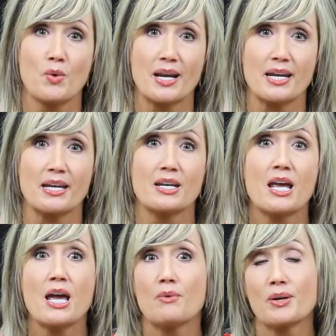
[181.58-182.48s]
wedding and
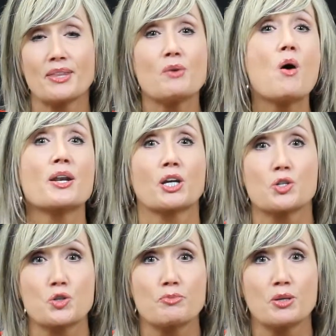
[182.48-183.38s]
what they want to
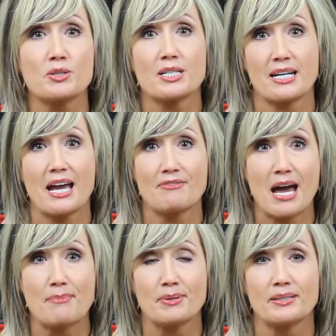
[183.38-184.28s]
contribute and have
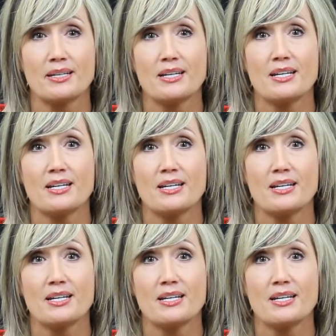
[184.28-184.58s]
happen.